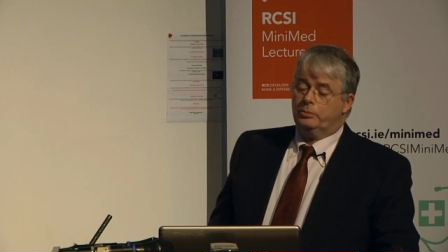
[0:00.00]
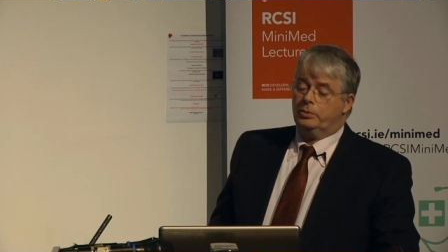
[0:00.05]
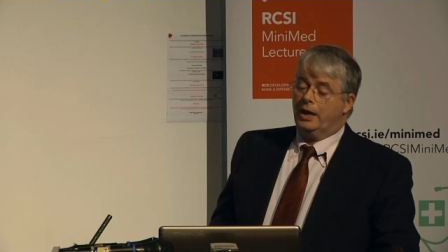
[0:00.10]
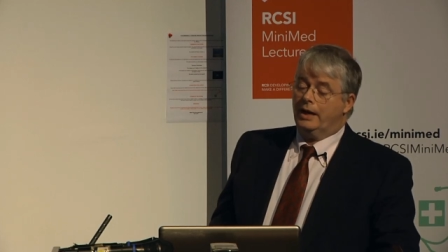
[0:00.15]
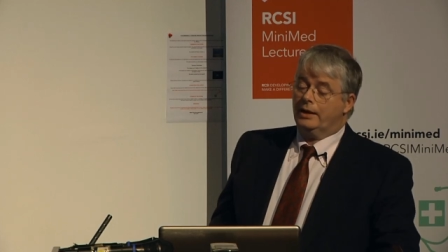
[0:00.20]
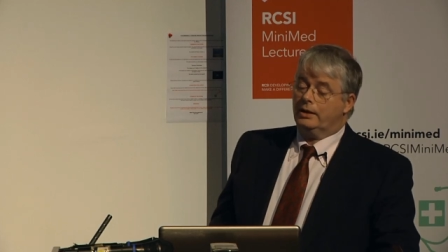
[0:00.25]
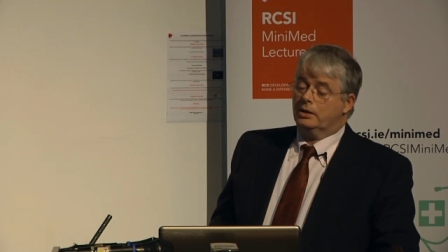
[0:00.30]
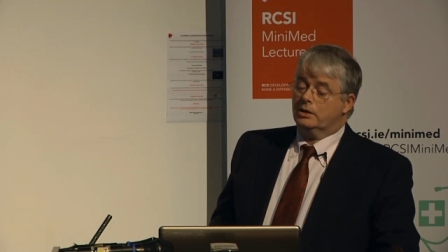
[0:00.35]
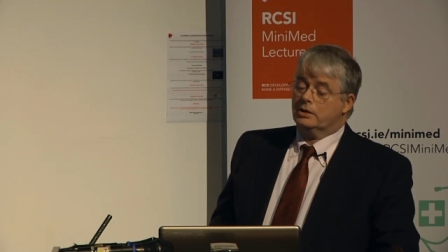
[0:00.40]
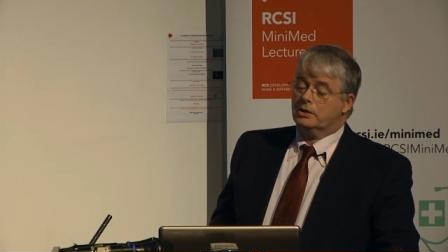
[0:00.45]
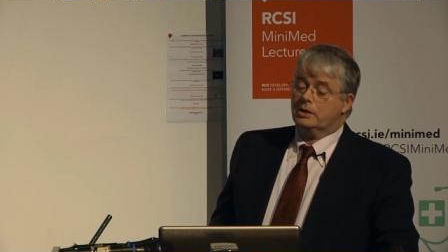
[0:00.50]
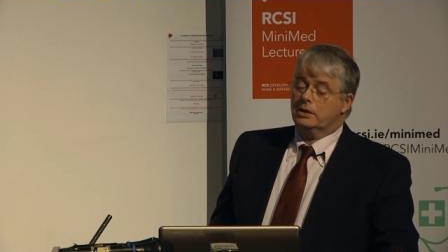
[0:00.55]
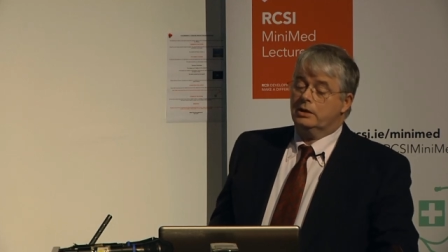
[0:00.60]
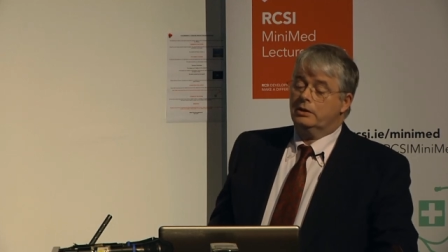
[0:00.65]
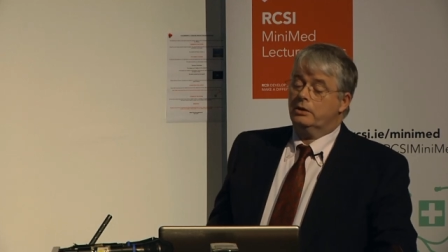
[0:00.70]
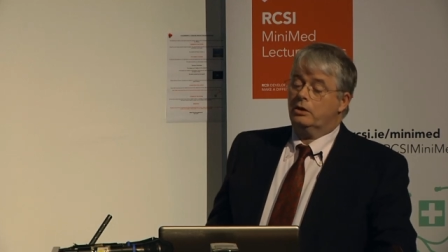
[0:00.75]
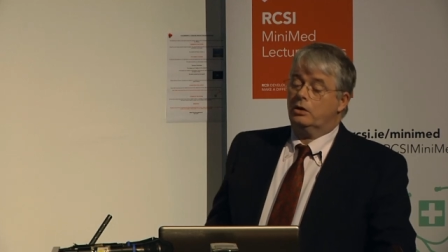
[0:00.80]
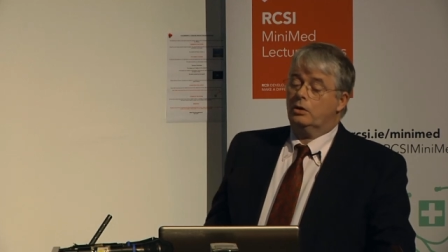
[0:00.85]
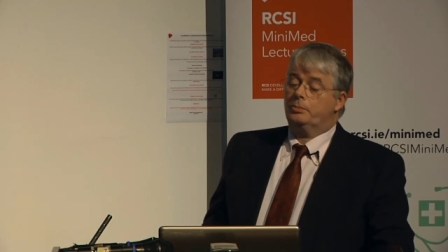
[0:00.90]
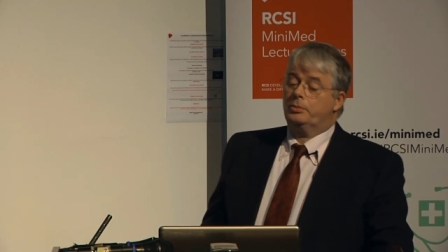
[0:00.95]
pregnancy,
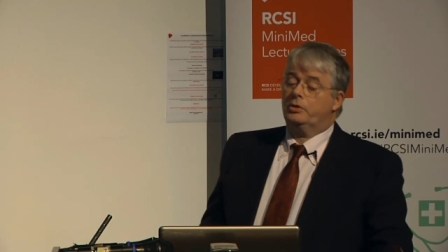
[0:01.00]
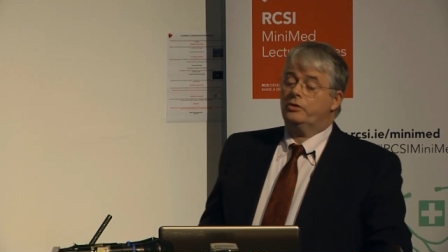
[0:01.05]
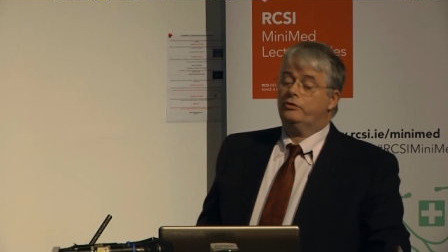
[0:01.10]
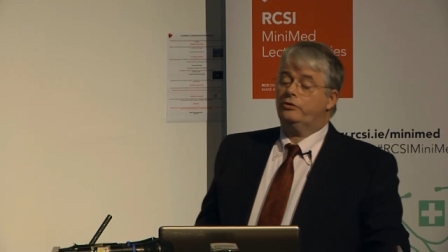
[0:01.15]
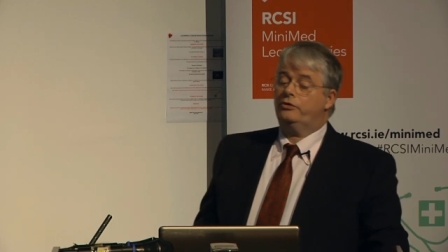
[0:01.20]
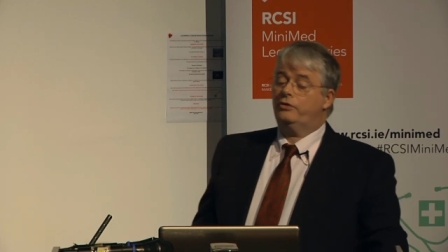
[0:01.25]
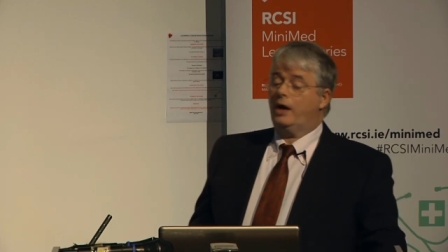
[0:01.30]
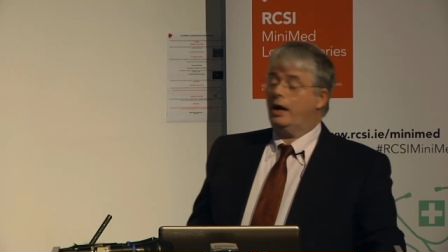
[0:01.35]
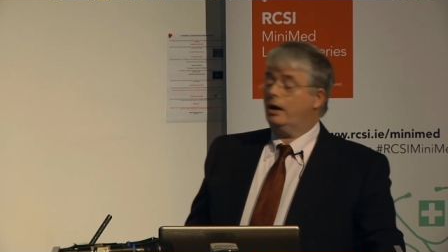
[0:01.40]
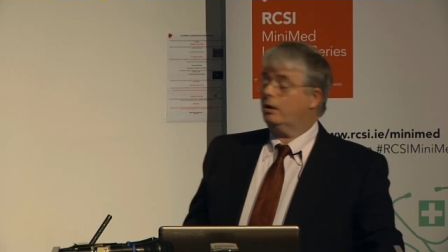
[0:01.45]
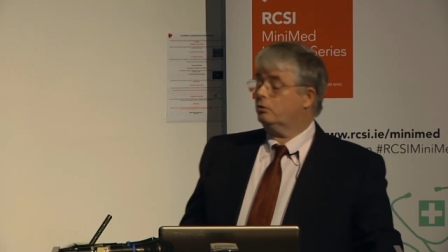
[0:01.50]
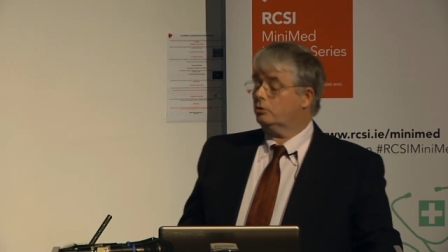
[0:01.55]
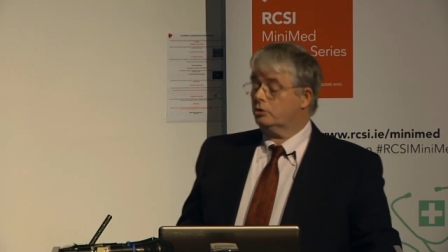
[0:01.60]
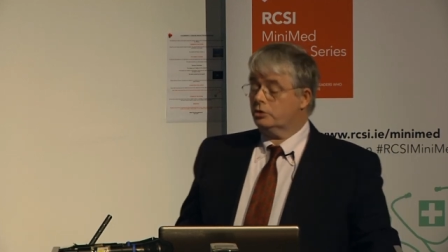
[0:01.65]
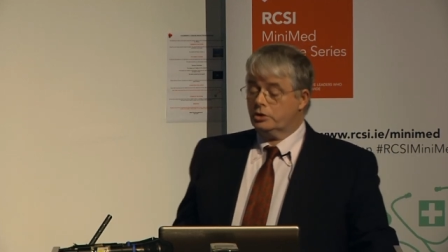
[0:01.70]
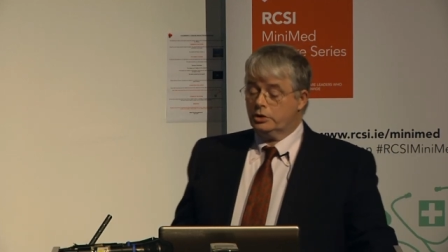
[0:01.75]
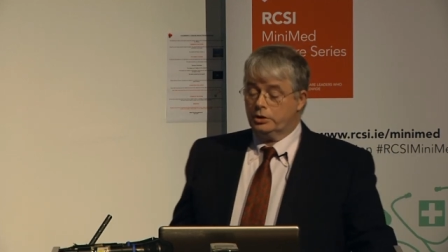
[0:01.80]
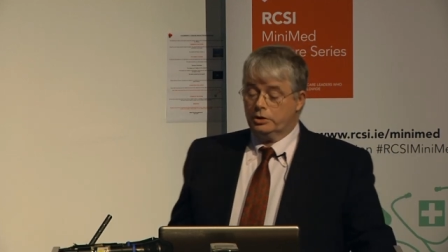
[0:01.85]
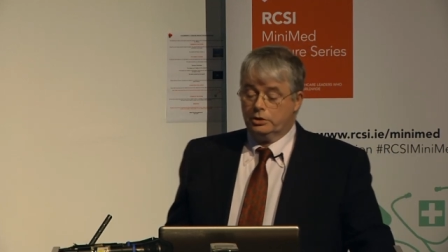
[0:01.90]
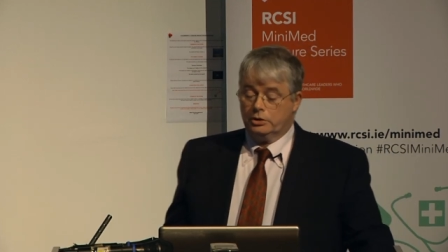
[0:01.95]
there are
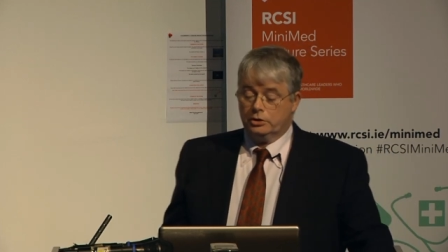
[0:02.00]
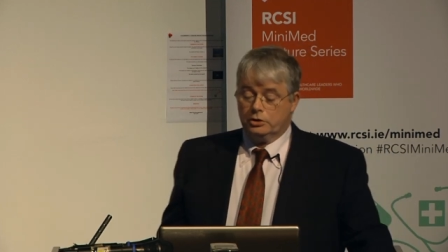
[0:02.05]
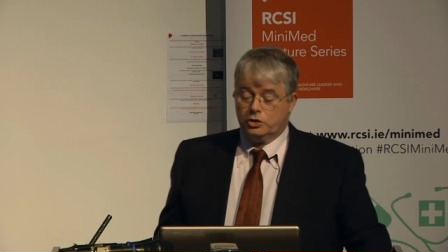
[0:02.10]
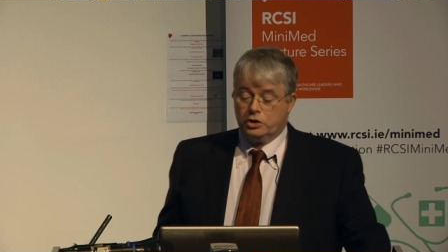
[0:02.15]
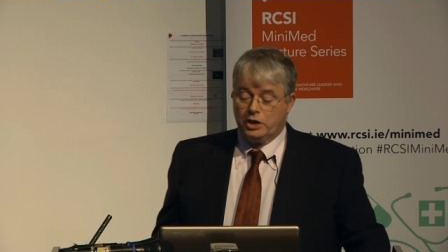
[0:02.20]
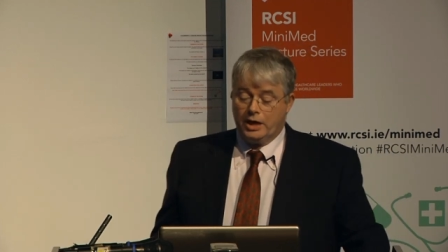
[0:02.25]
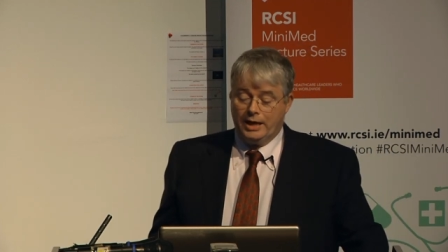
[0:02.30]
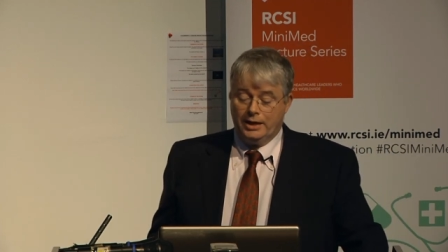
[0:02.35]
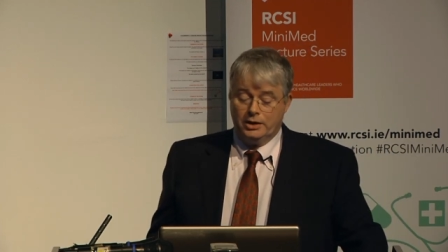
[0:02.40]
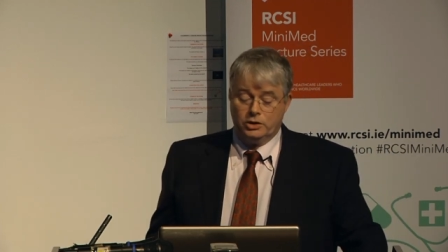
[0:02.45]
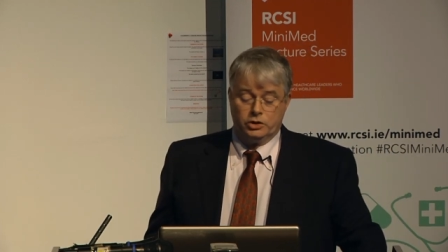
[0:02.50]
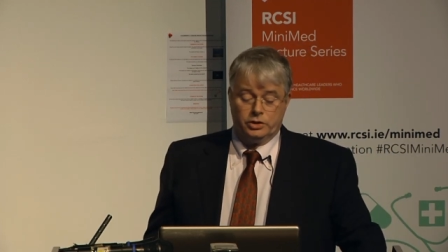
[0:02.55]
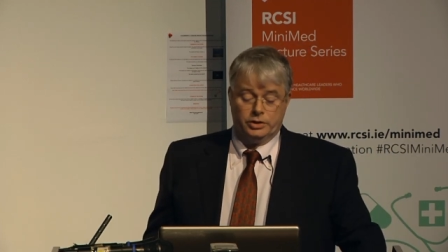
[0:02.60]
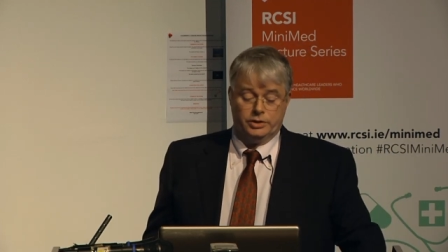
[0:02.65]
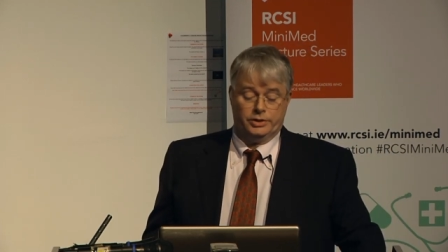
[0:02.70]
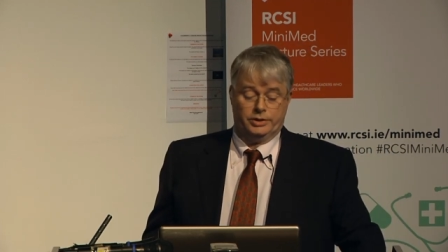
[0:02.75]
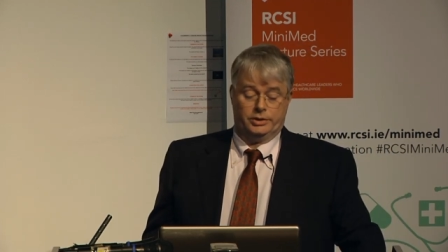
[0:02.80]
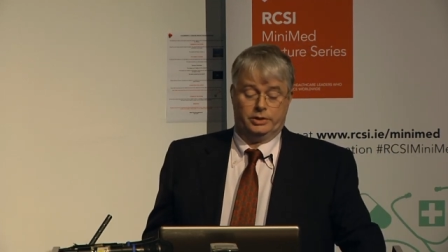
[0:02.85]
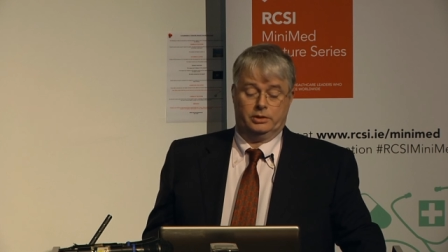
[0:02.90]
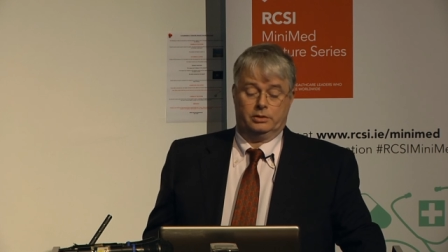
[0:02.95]
profound
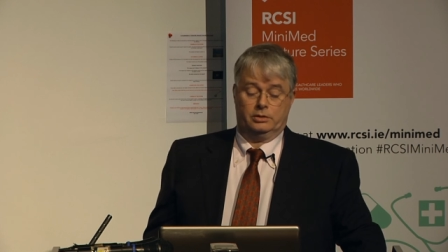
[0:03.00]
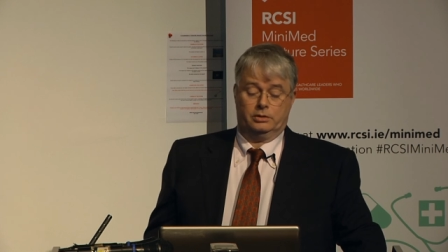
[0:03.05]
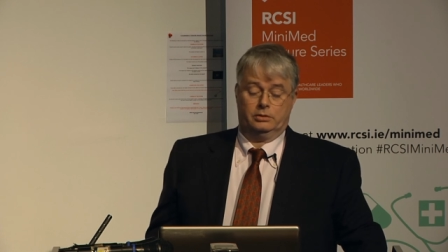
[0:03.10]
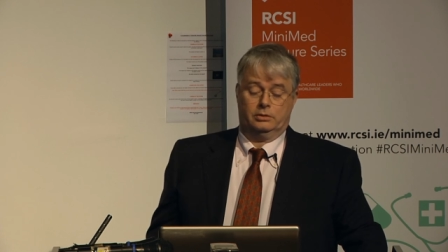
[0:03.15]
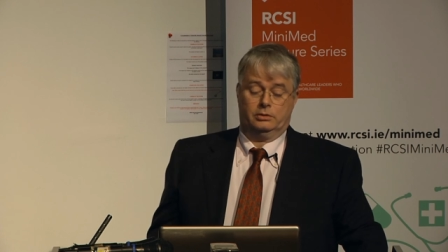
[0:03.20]
changes